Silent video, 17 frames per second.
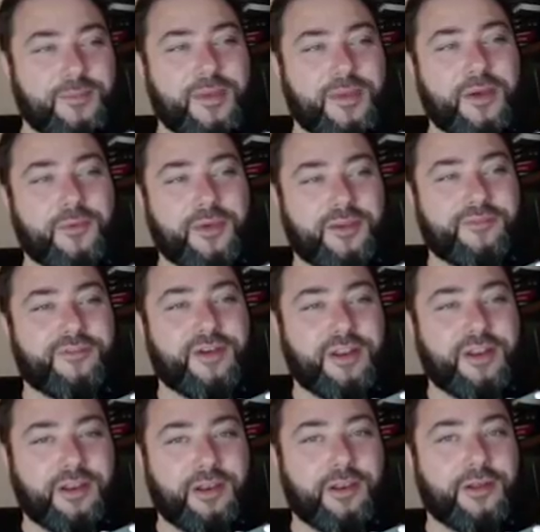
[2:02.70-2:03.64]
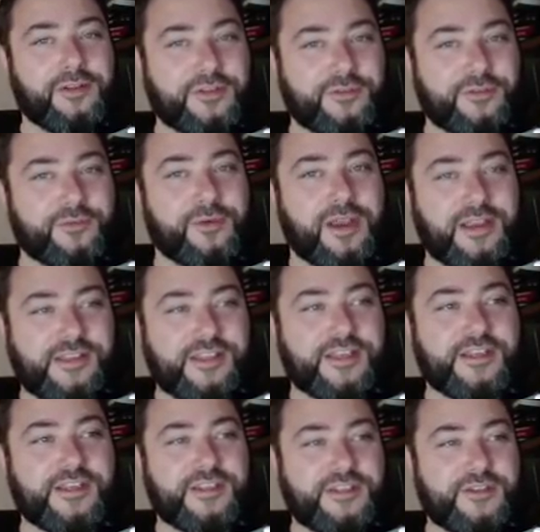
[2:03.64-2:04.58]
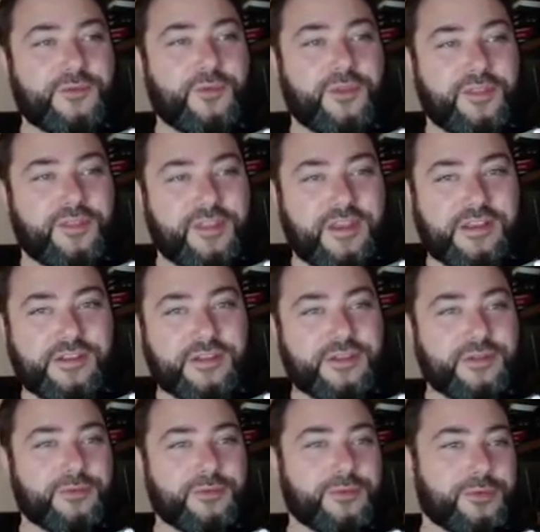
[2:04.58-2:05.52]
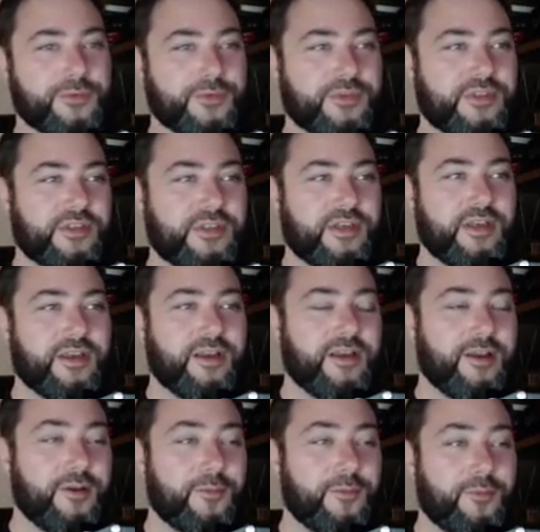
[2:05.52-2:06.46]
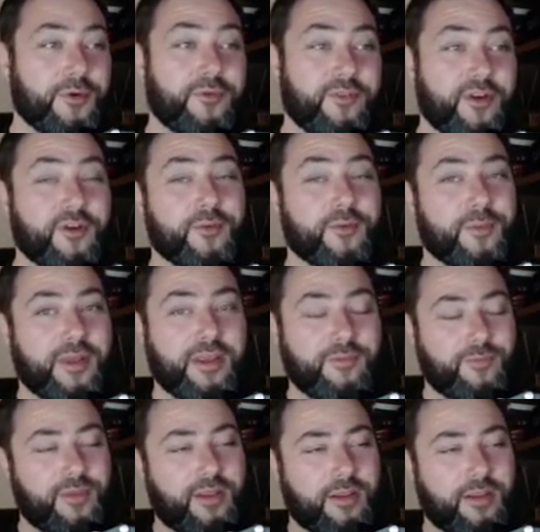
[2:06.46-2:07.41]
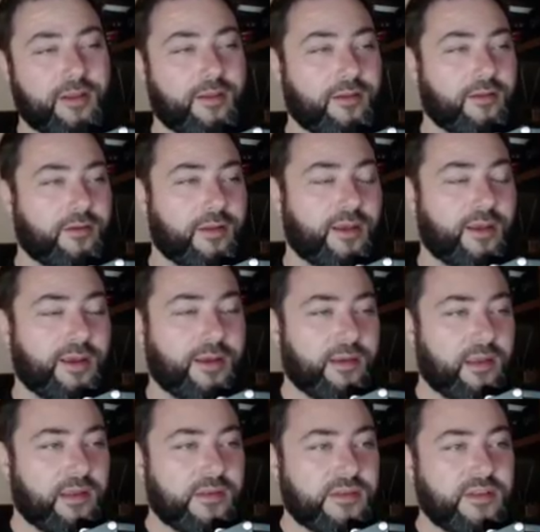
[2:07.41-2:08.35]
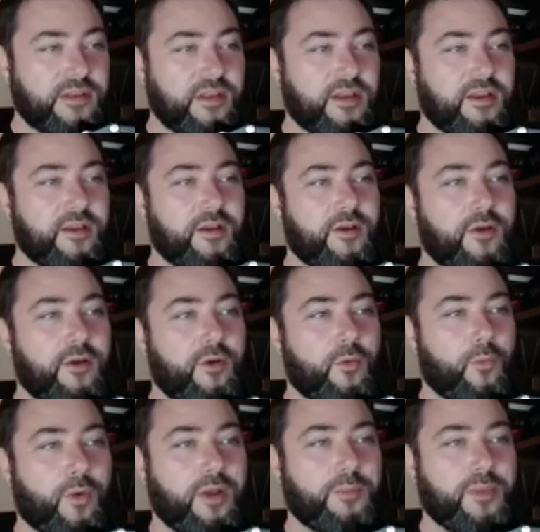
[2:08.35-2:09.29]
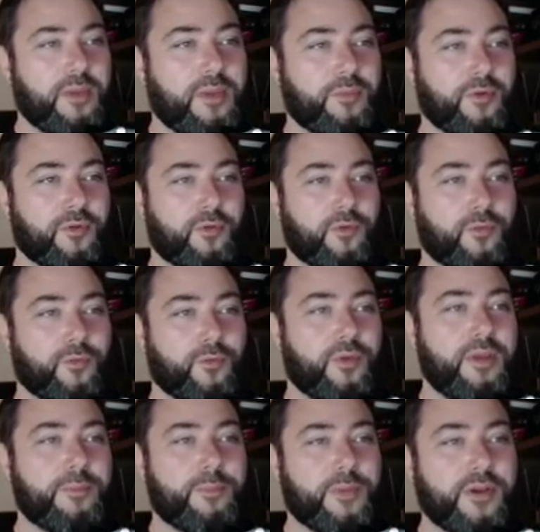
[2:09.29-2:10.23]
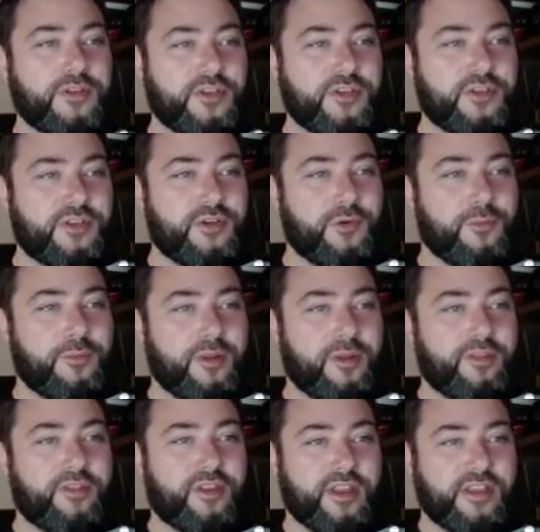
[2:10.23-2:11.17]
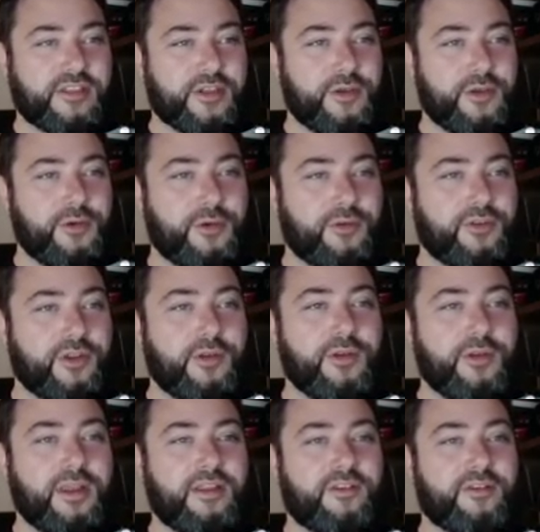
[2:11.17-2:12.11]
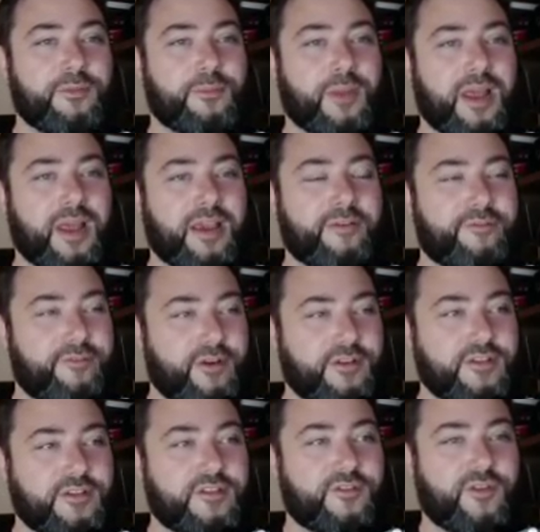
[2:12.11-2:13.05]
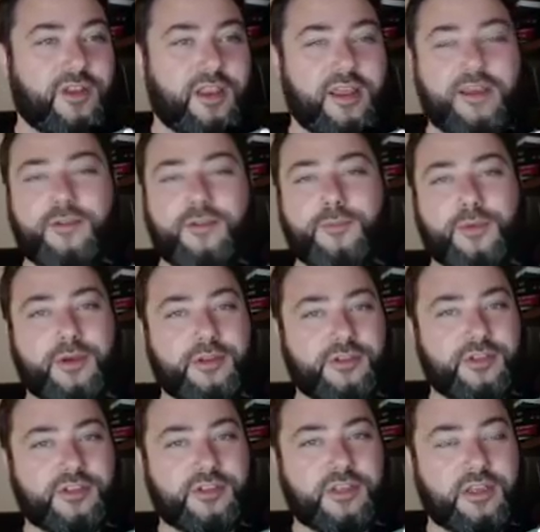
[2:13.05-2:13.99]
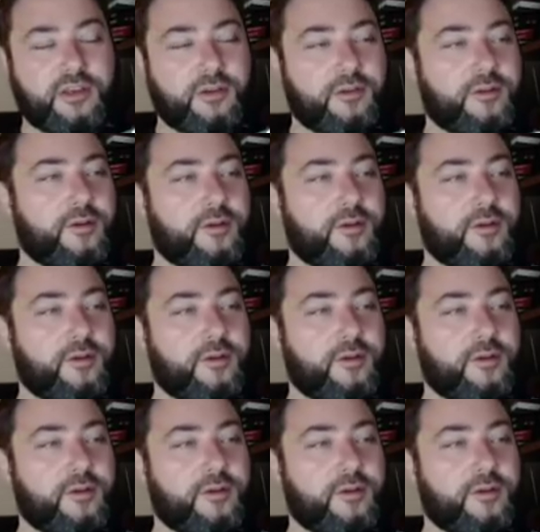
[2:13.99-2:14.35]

bet we can find a lot of racists with these as the rules. Preferably, yeah, you know how it goes. White people, rebudget your monthly so you can donate to black funds for land purchasing.